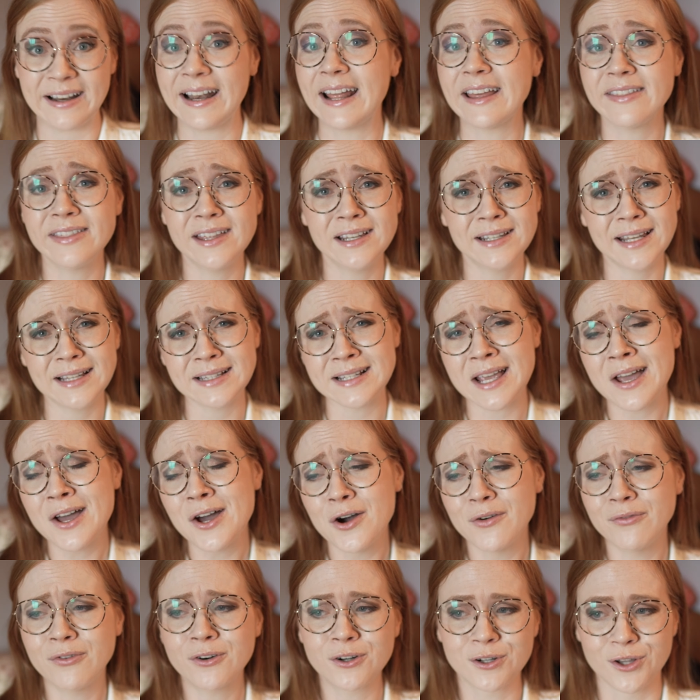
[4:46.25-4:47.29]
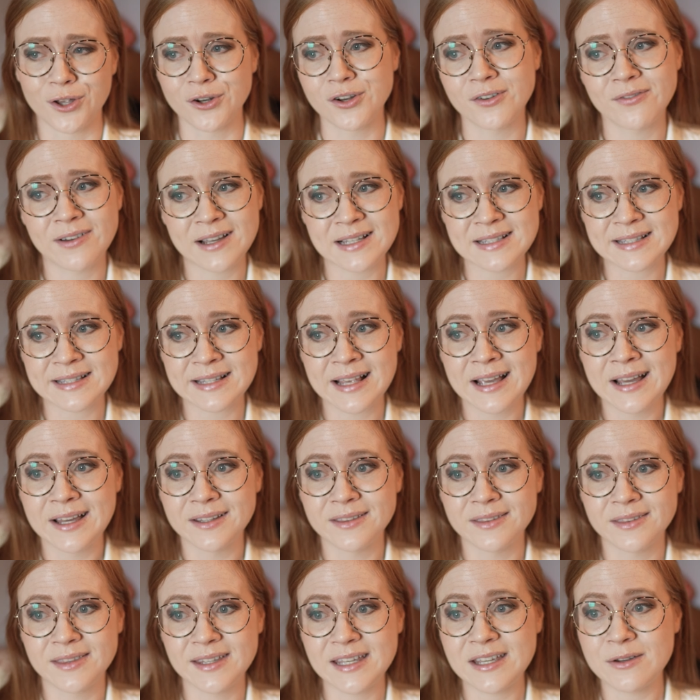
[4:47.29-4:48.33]
And I think that for a lot of us,
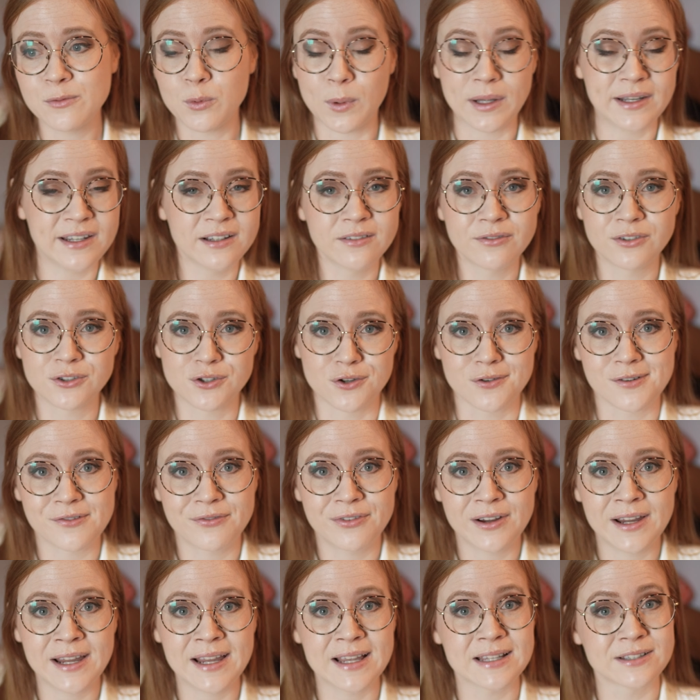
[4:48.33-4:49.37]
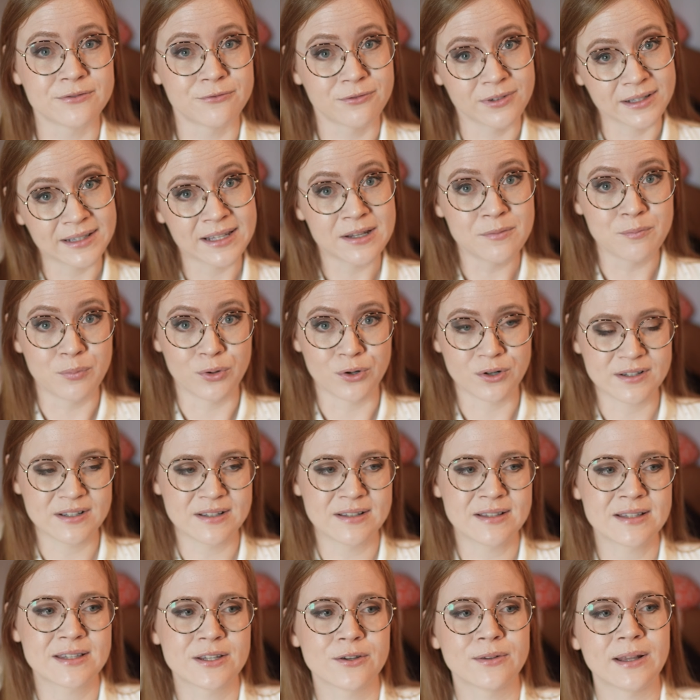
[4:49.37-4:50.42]
the wedding photography is really
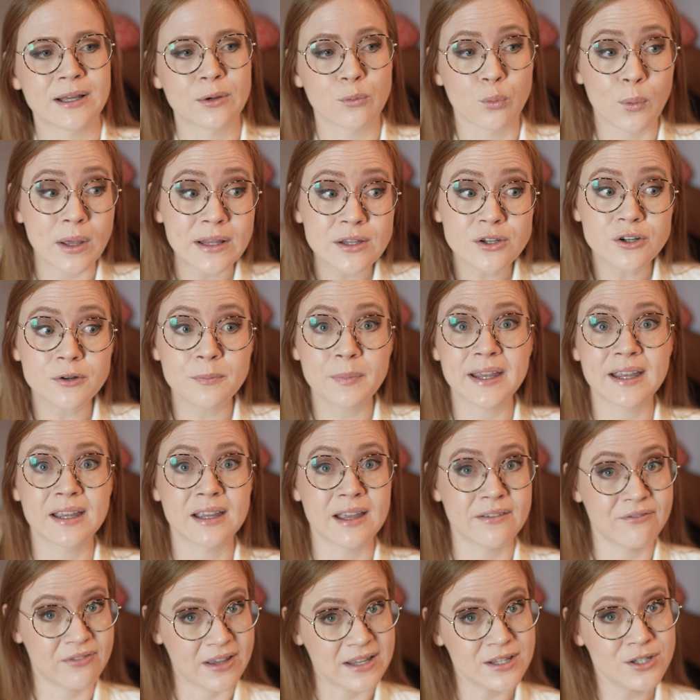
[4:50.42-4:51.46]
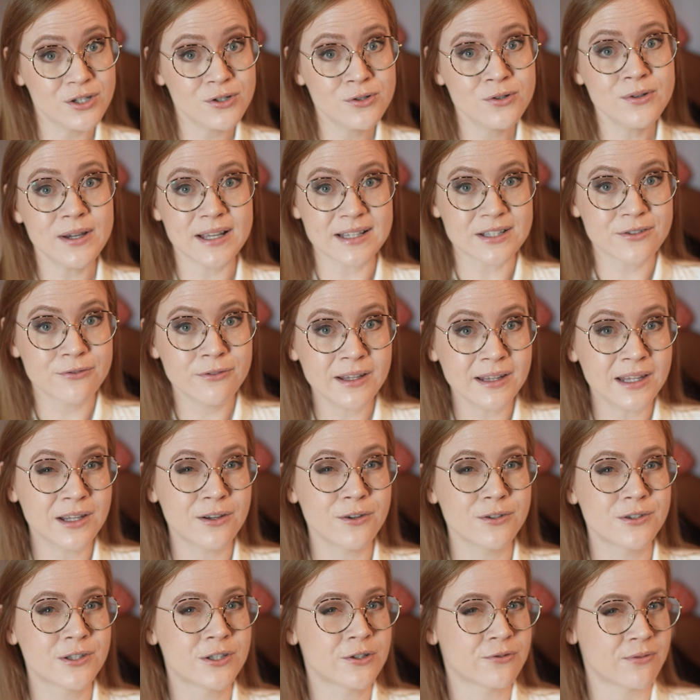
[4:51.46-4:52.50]
important. So like when you're picking a venue, it's really
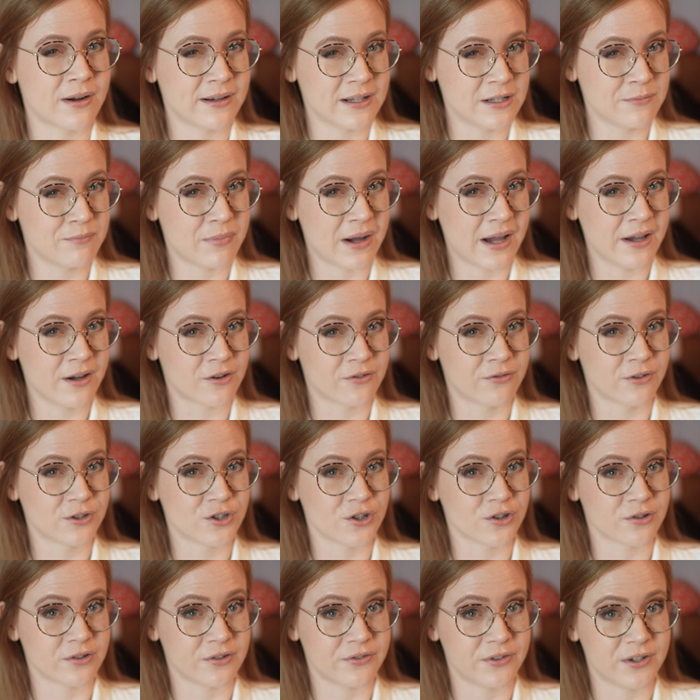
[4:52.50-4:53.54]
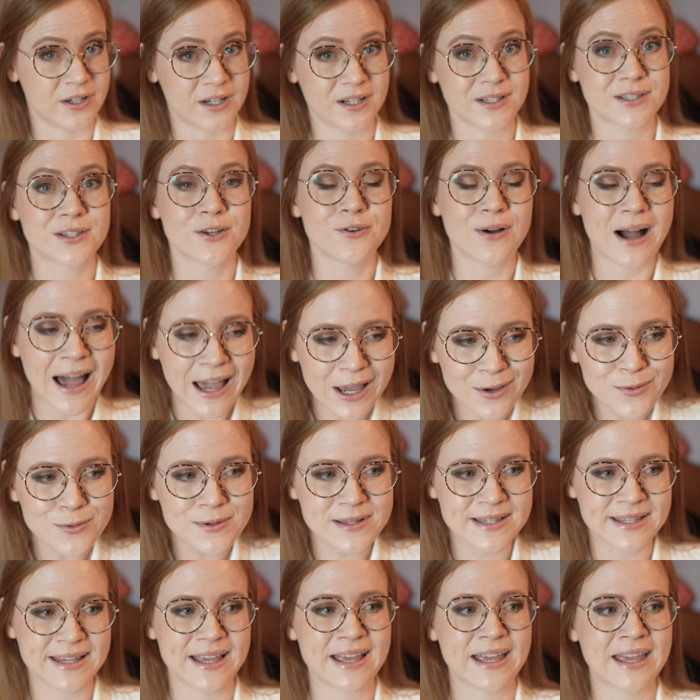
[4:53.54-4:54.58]
good to run it by your photographer. So I
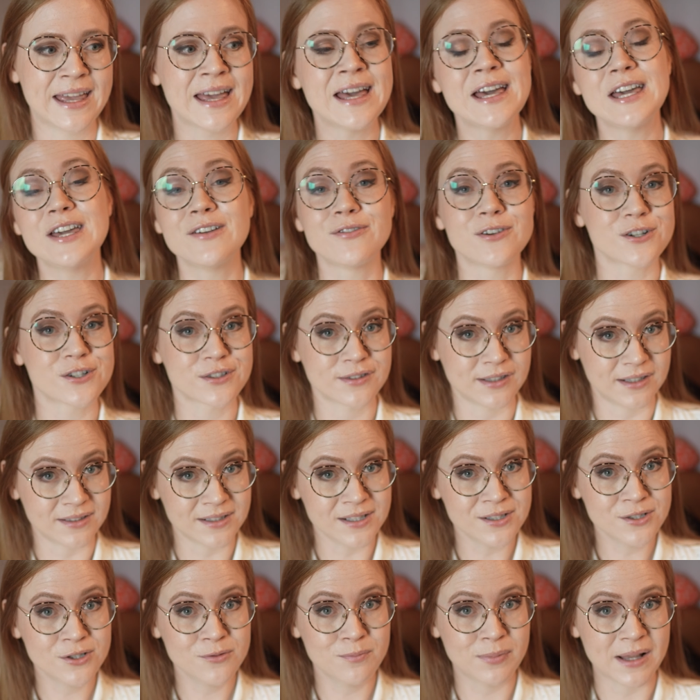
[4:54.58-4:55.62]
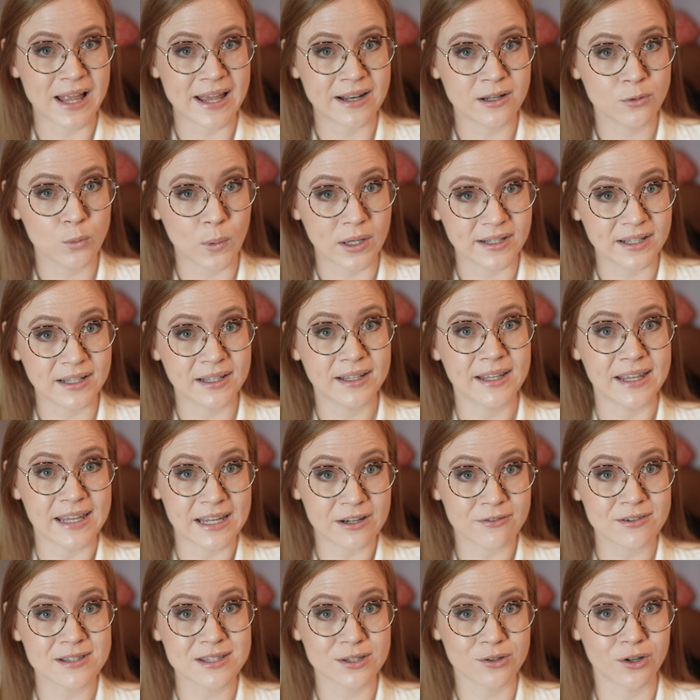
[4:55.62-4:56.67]
would say if you're starting to plan a wedding
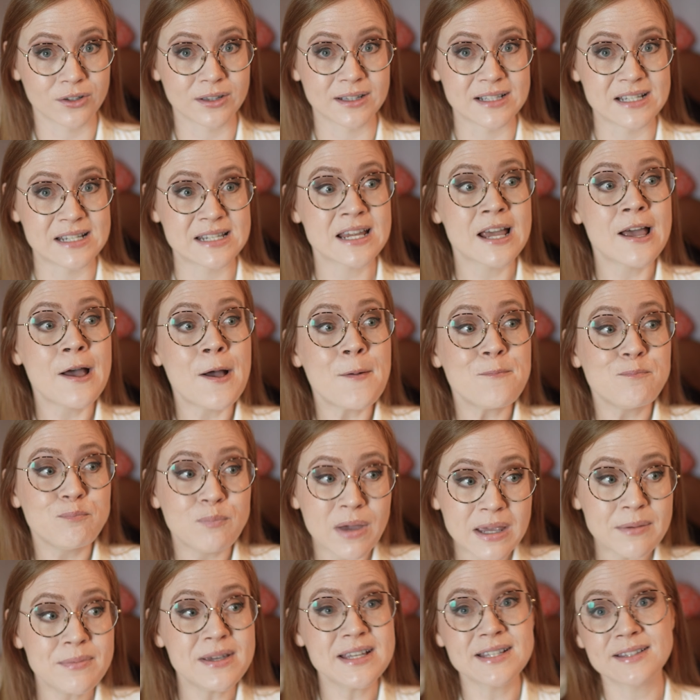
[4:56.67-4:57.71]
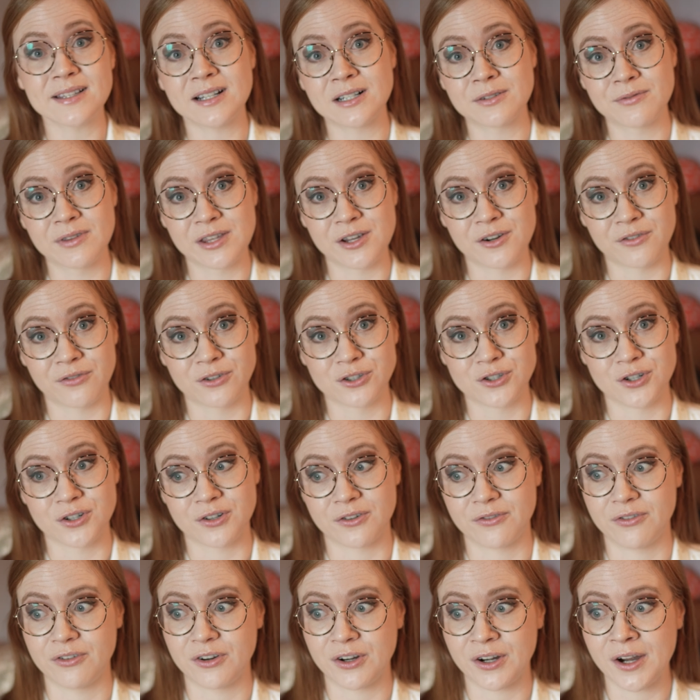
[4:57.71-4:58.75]
here in Scotland, maybe start with your
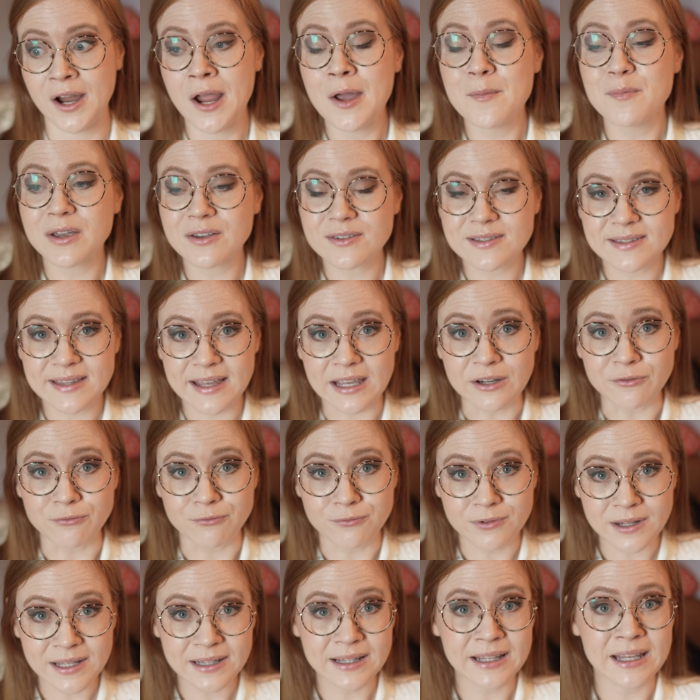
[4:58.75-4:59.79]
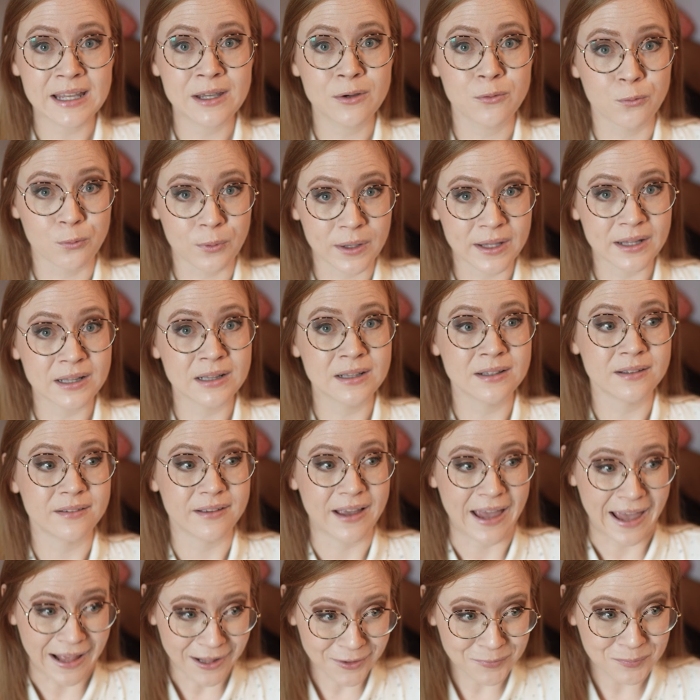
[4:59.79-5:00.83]
photographer because they really will
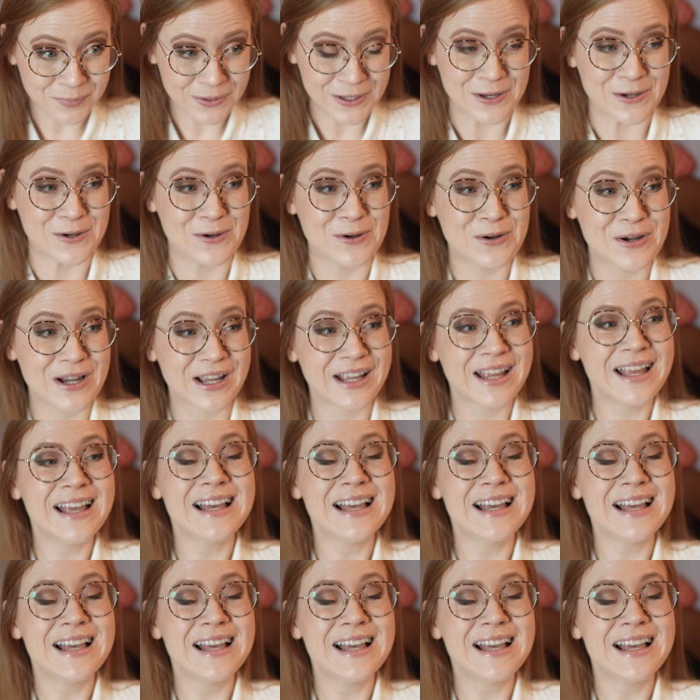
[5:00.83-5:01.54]
help you.